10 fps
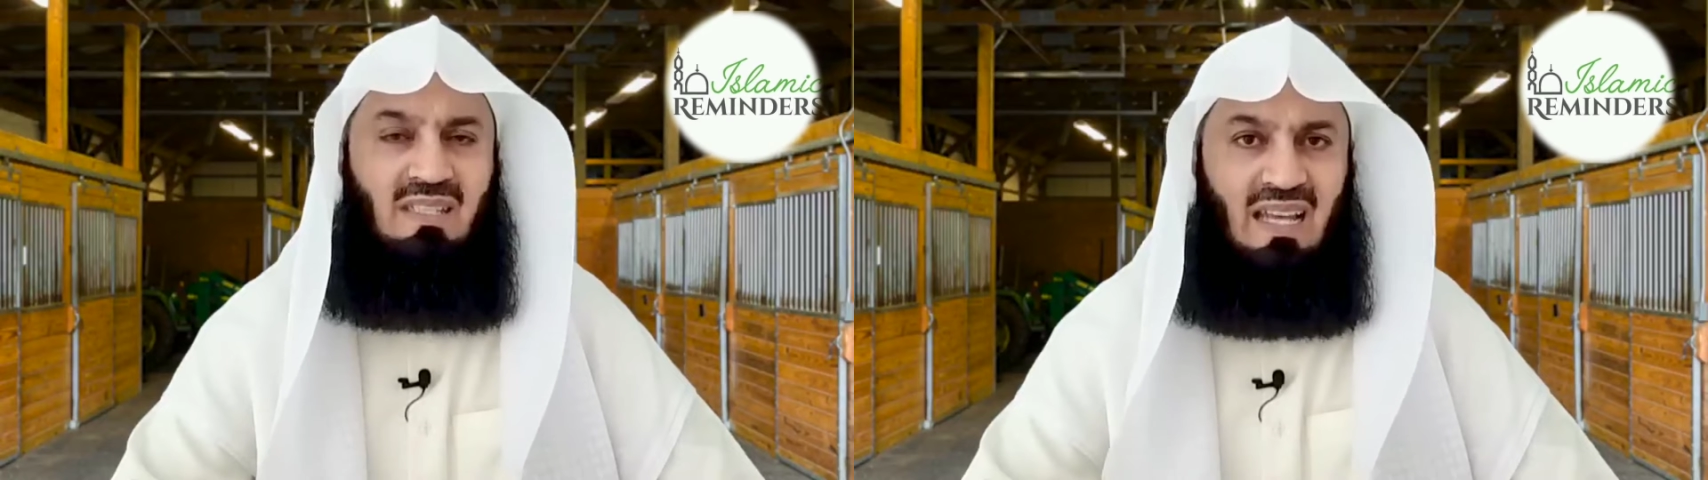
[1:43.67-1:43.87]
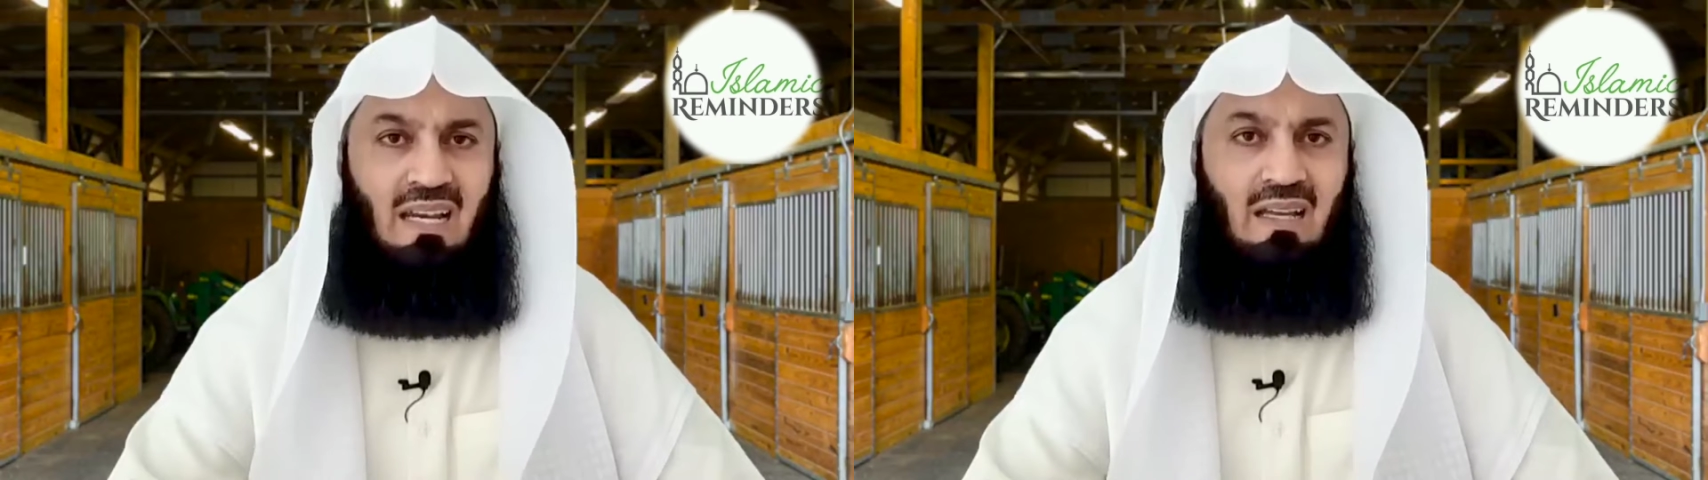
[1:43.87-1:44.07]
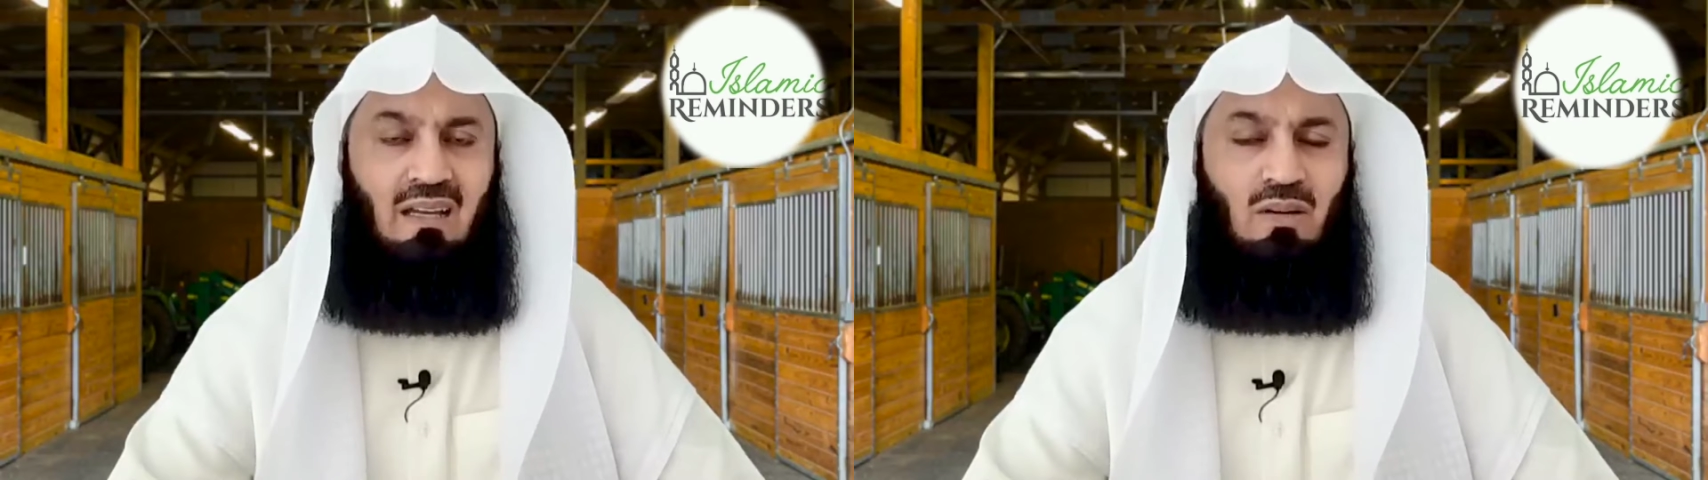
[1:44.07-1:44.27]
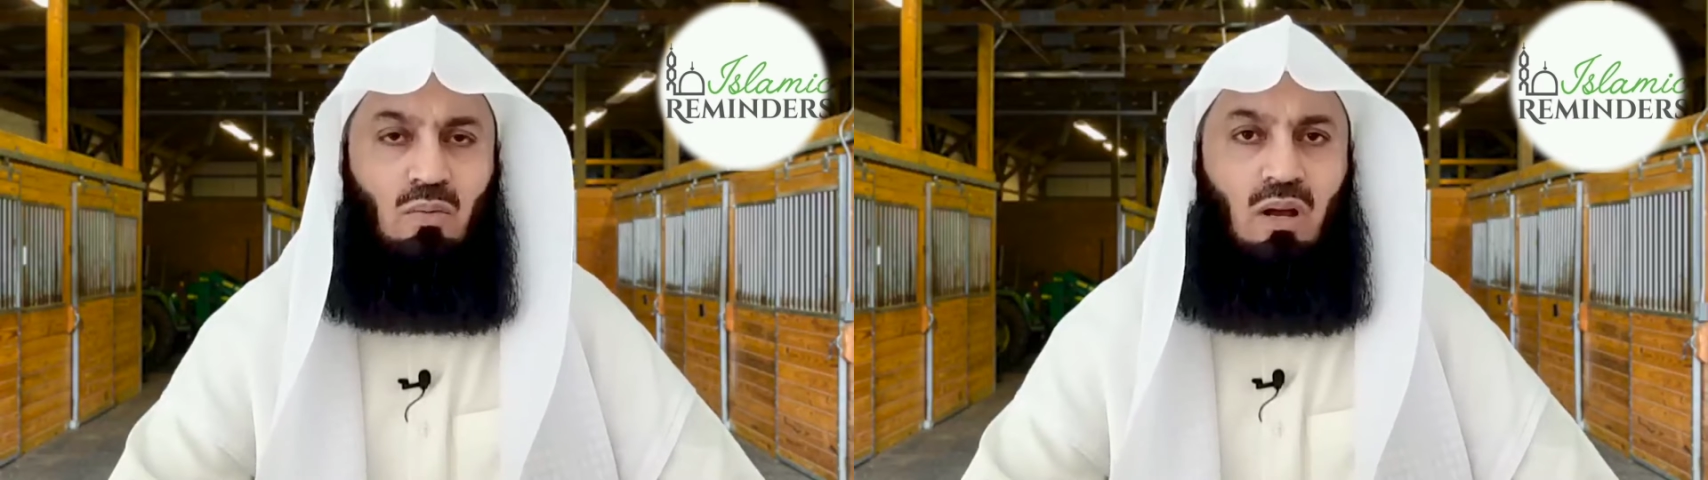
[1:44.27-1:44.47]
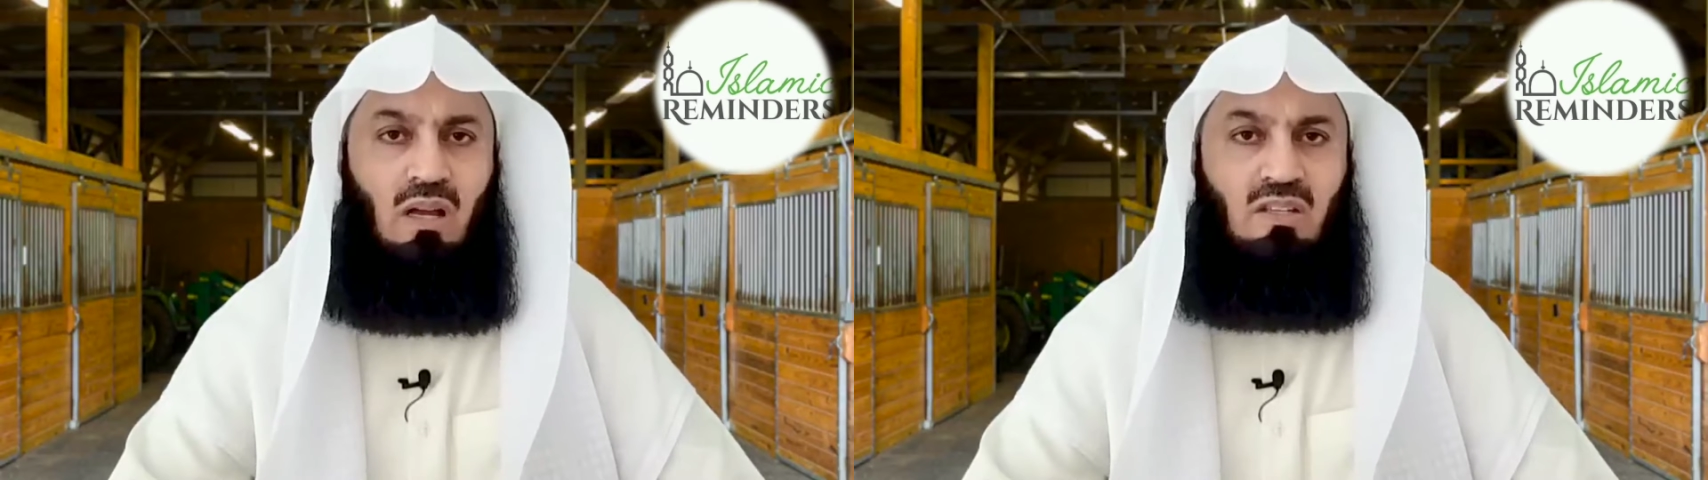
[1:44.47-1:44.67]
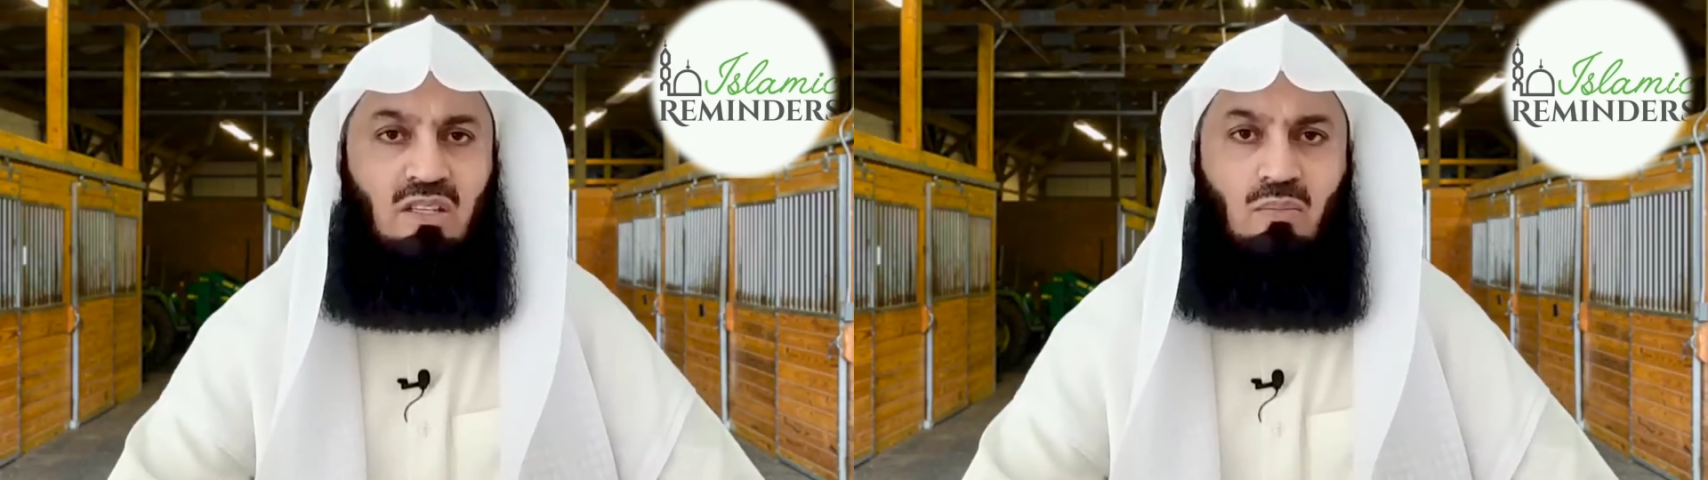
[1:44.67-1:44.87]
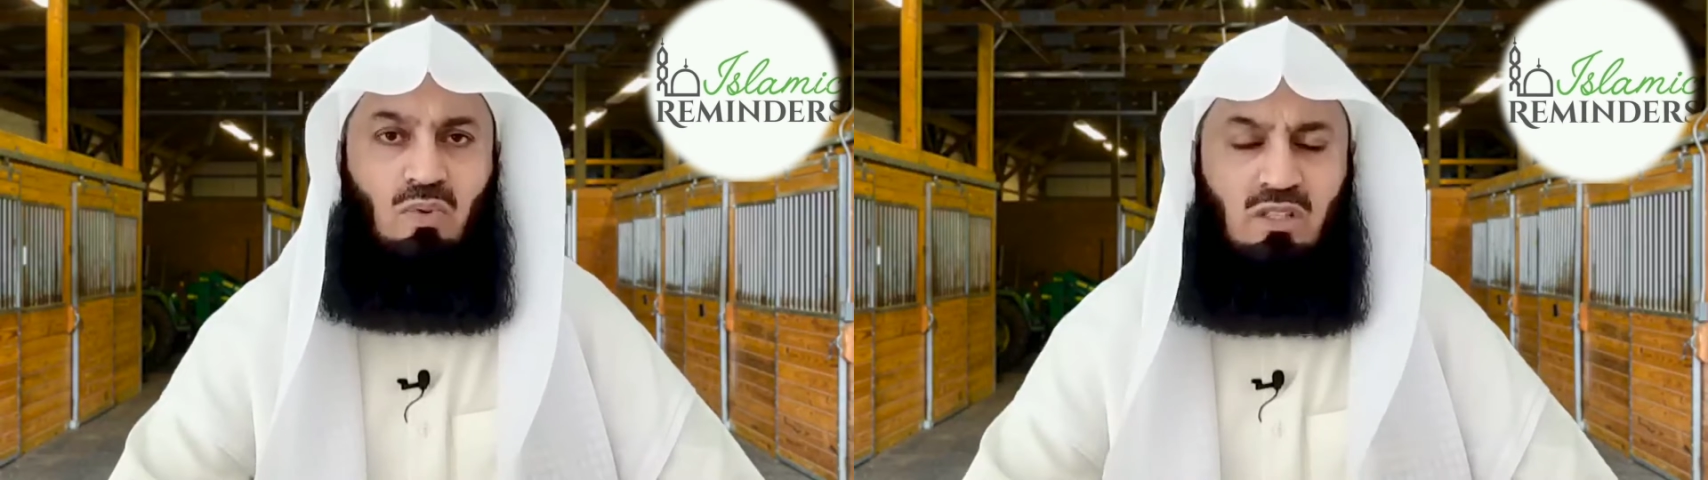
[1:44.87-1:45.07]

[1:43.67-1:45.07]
seller asked him,